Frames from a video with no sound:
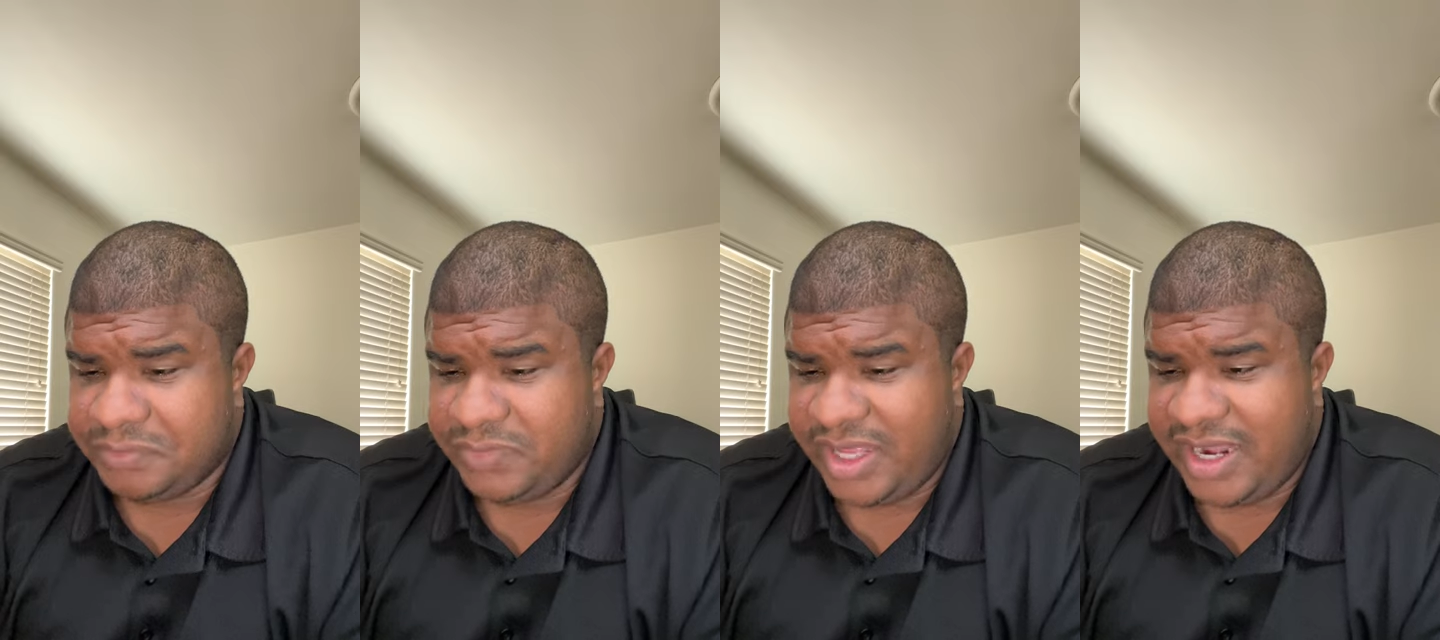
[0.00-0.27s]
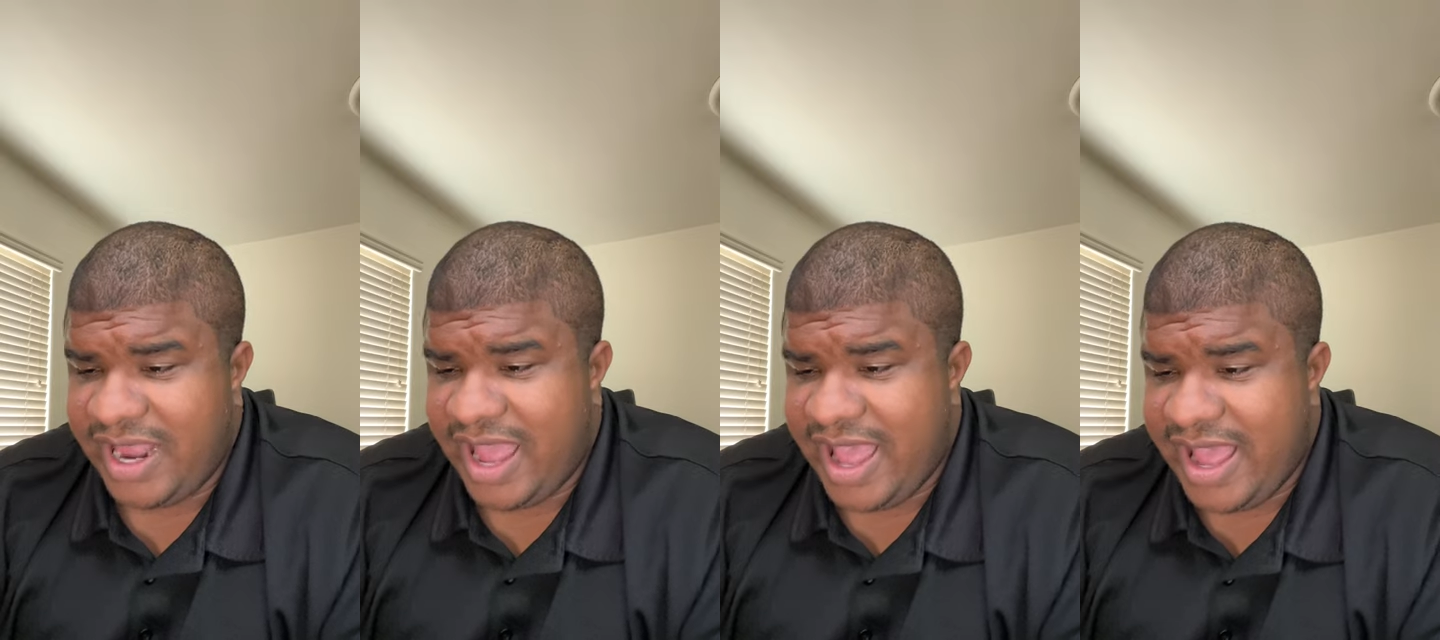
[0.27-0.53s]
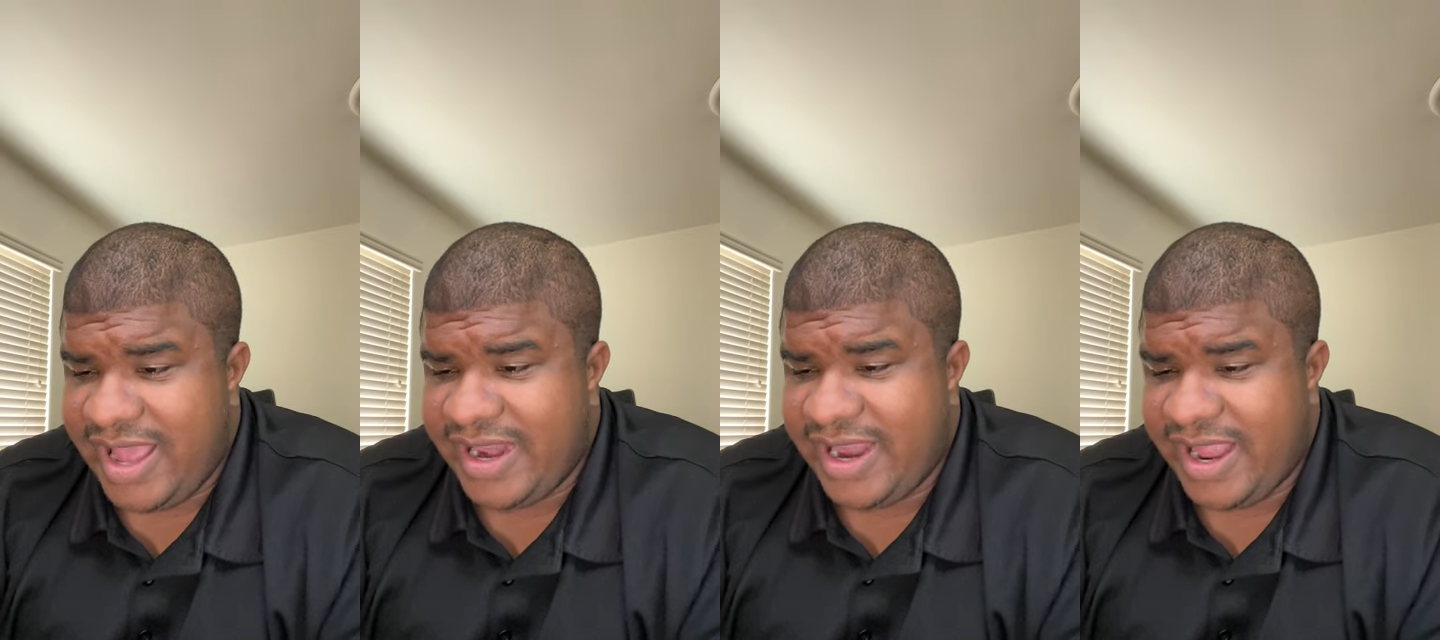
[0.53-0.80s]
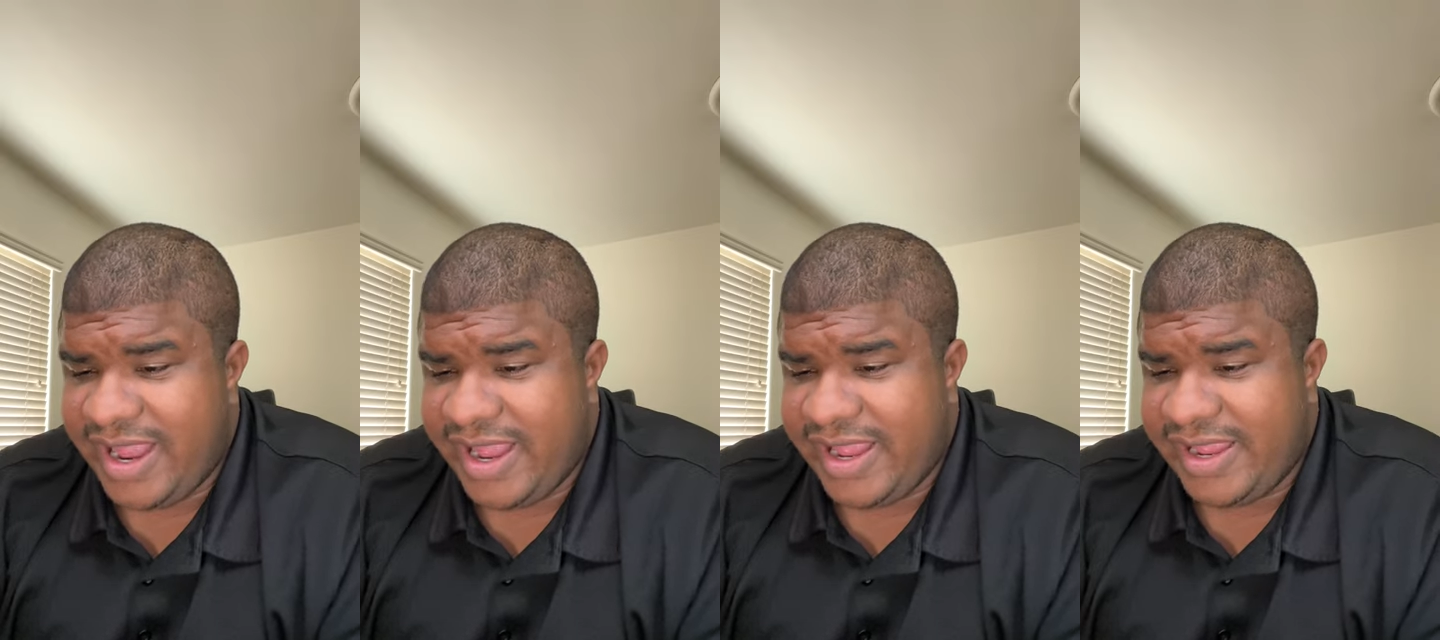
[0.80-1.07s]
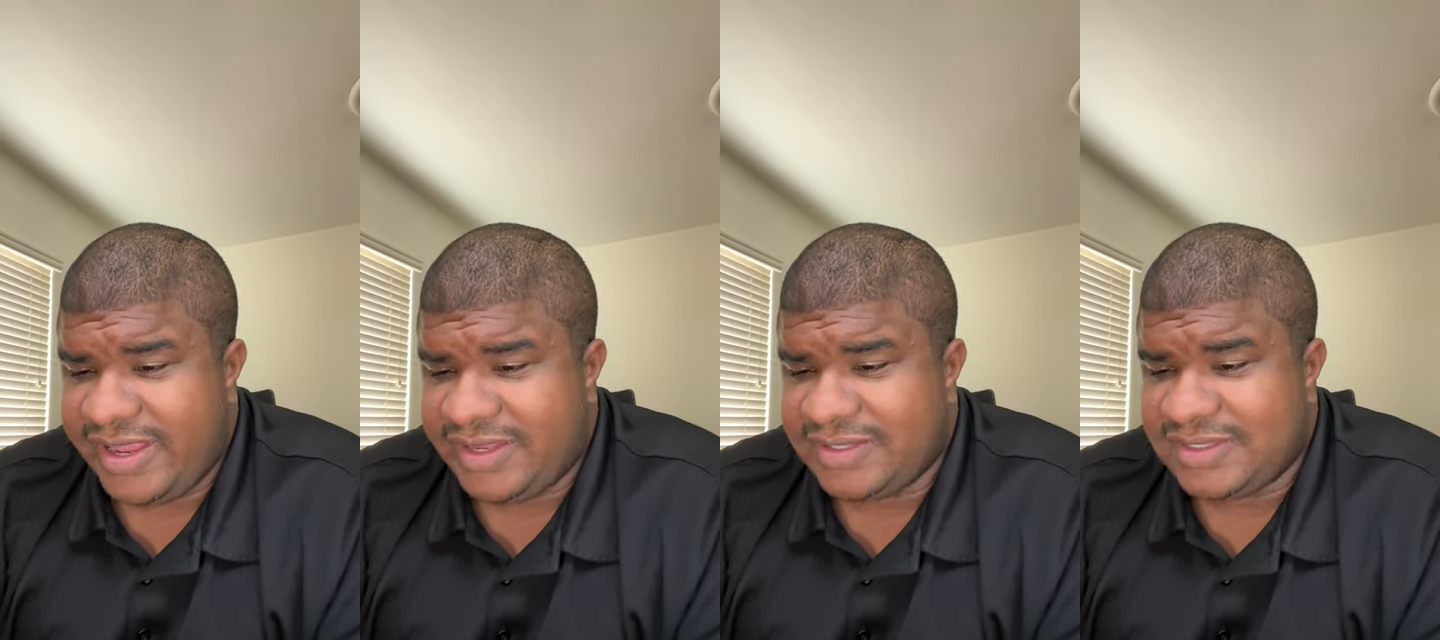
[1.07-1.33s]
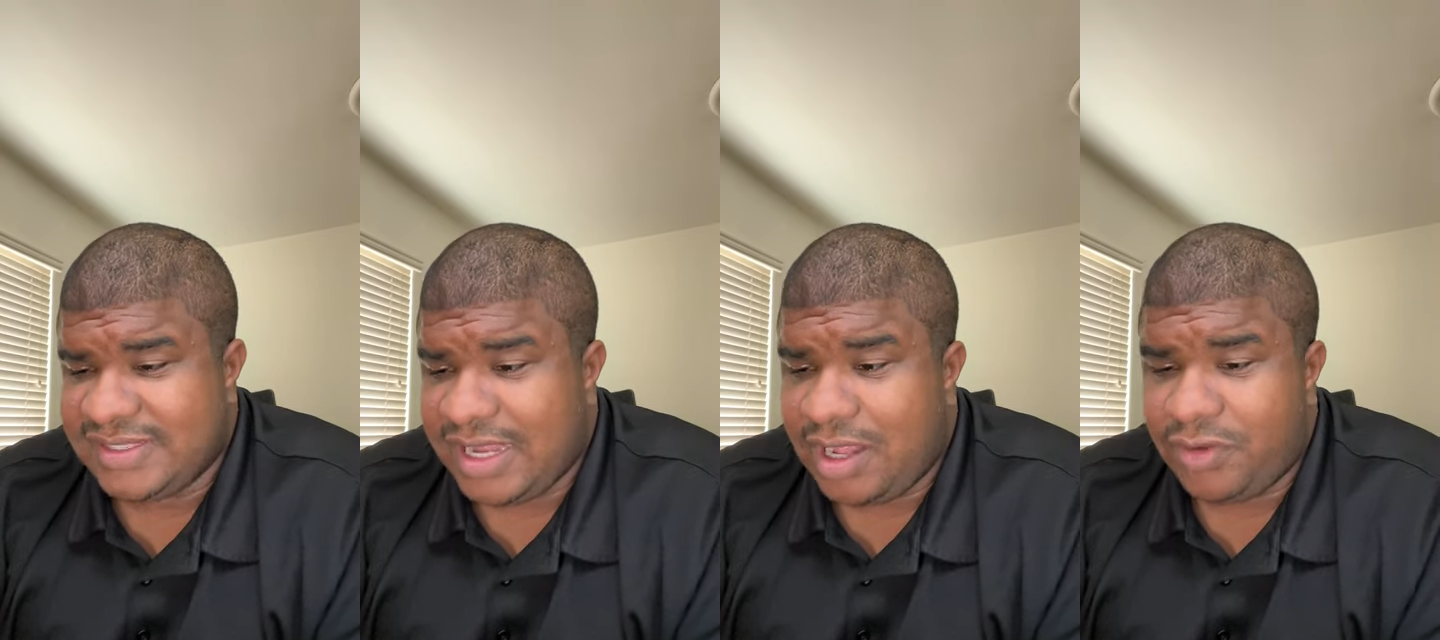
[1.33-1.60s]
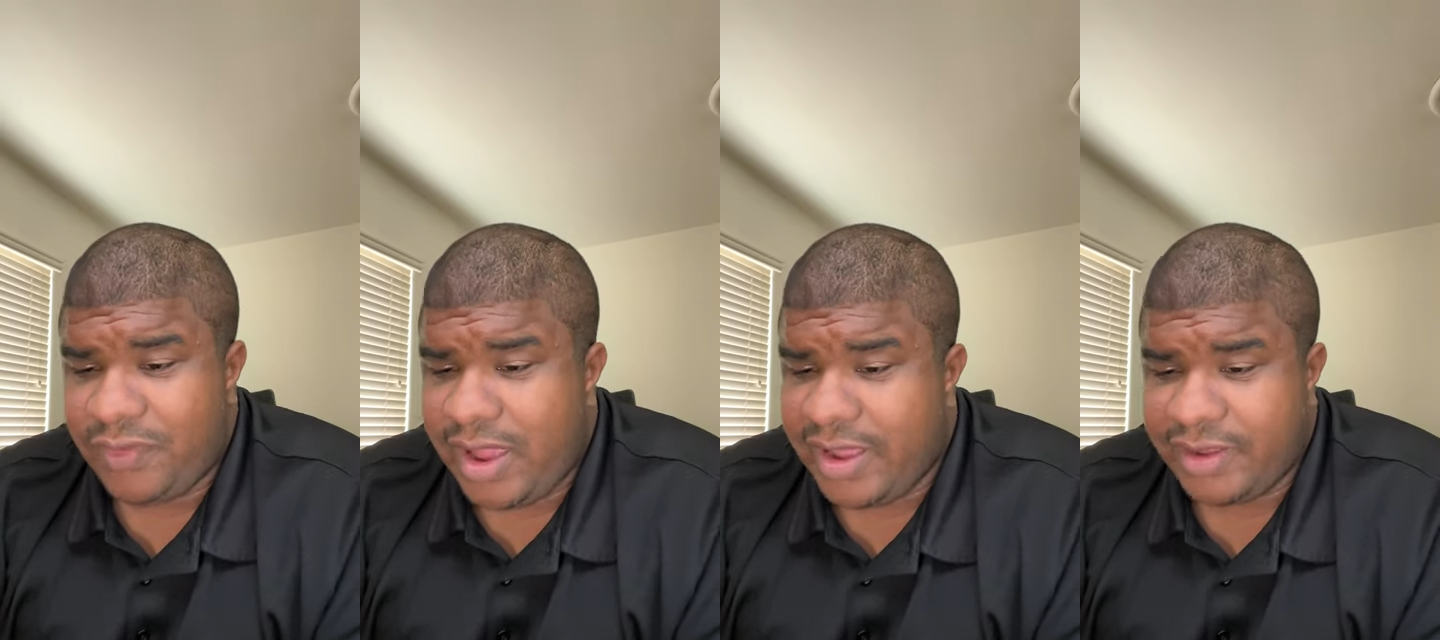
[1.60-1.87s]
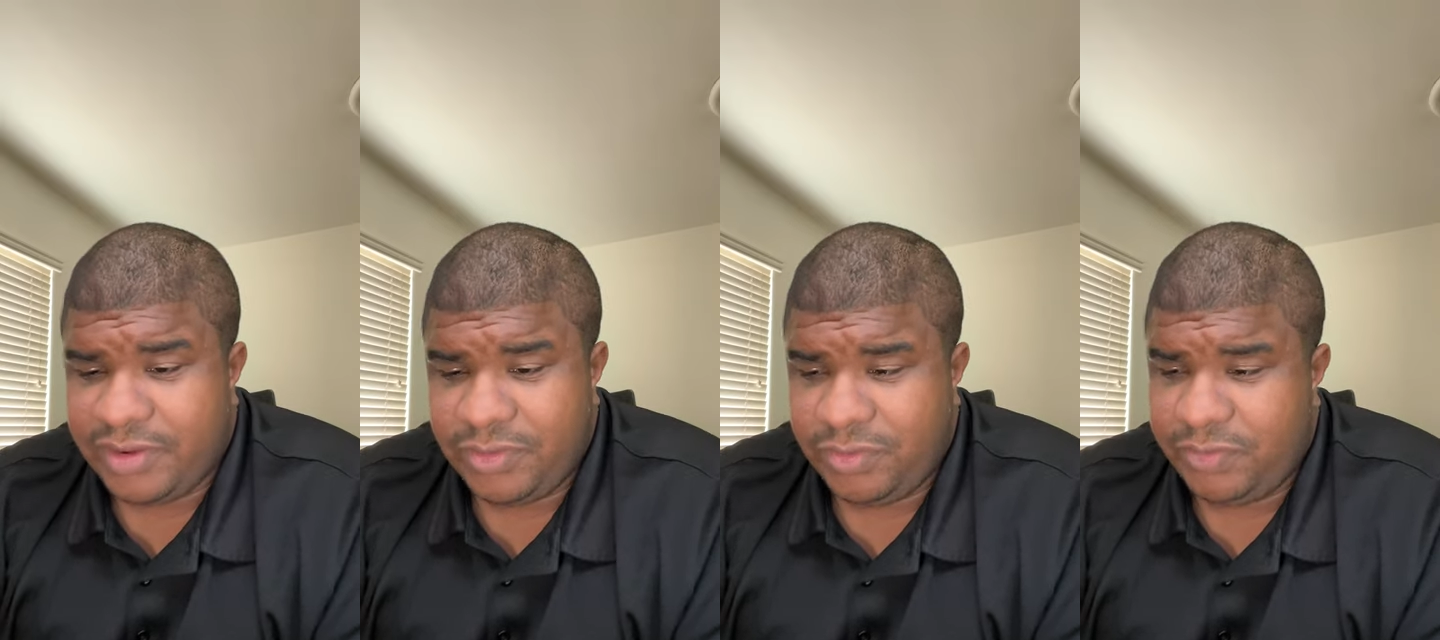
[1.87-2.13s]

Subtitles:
It had a style rack,